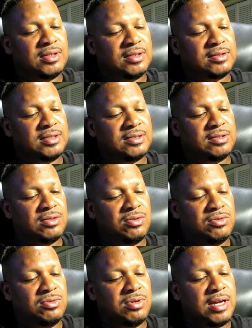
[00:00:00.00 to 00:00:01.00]
since the
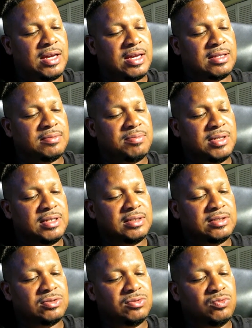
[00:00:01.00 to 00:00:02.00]
WHO has been
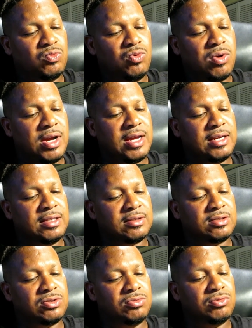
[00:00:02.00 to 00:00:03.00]
to Wuhan
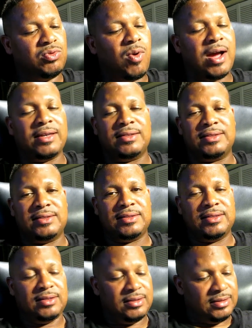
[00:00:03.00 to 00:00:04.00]
Institute twice.